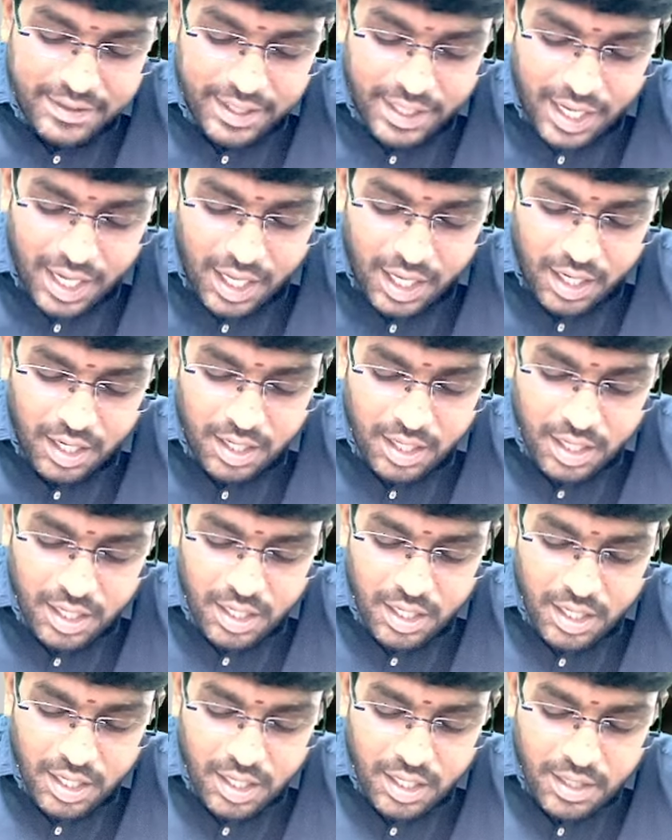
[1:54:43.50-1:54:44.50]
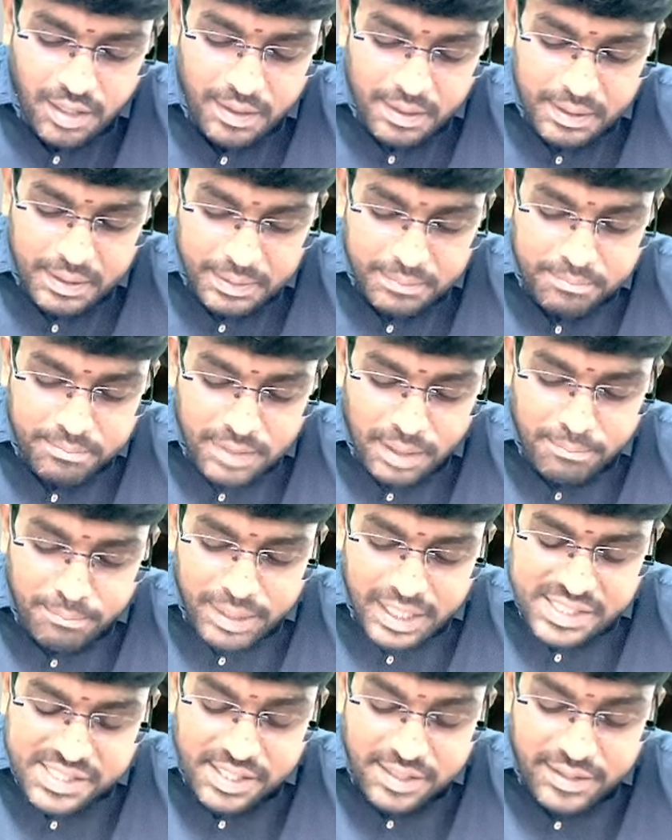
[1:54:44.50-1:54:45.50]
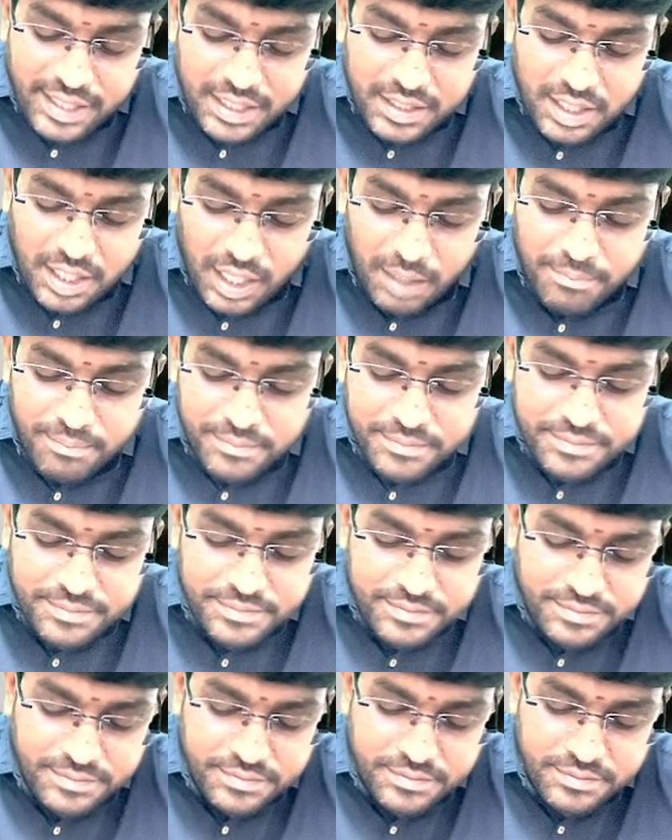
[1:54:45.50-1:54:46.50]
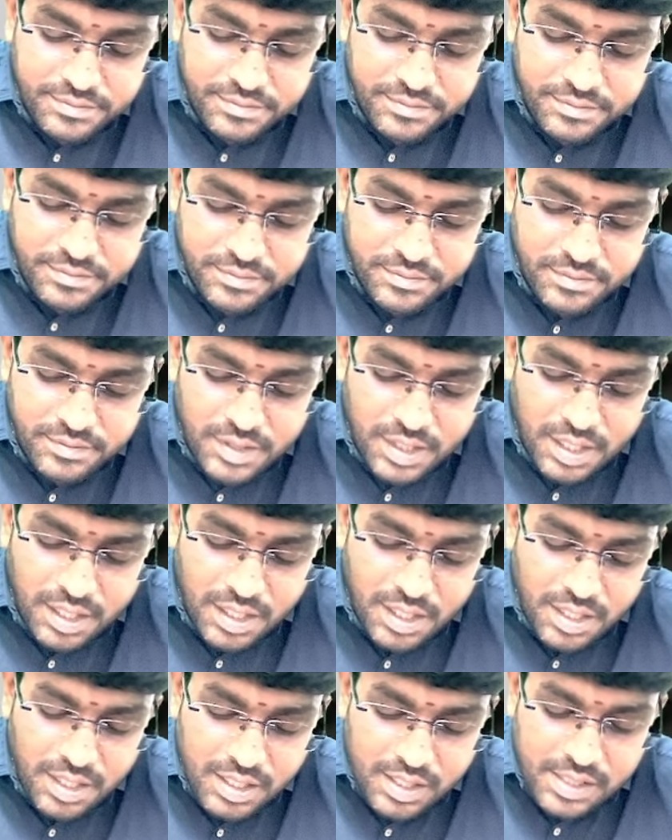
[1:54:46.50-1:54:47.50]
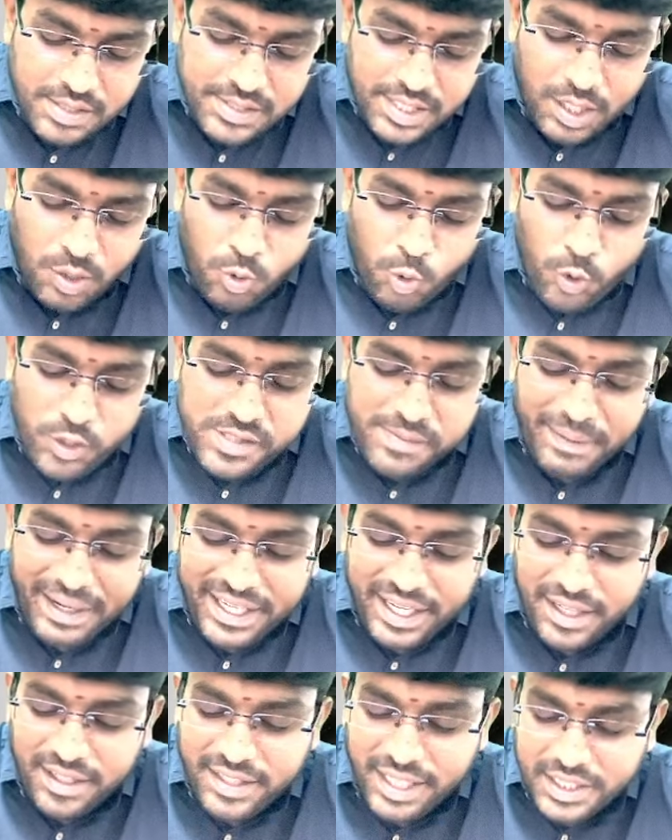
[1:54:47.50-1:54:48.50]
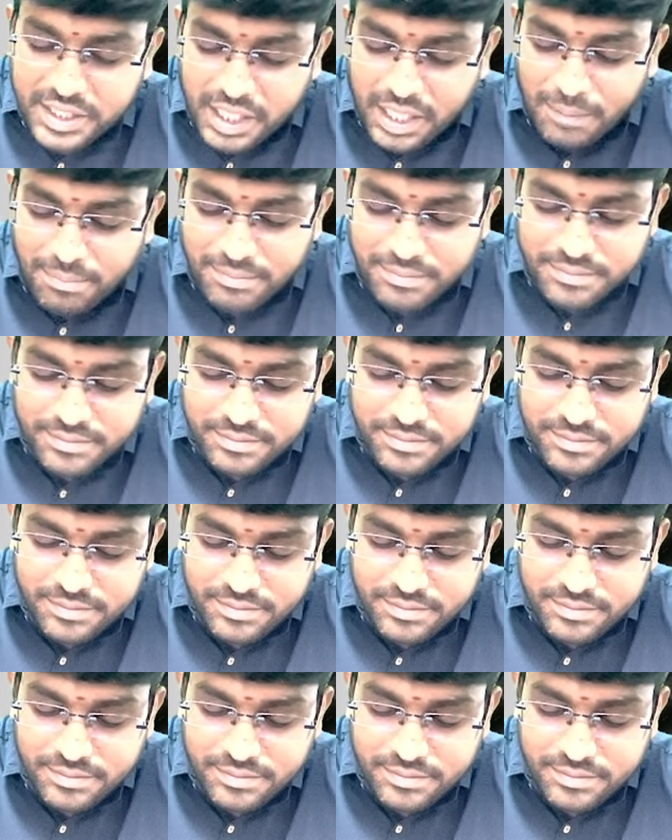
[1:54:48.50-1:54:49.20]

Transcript: there are members in that club. Sir, who is maintaining that club?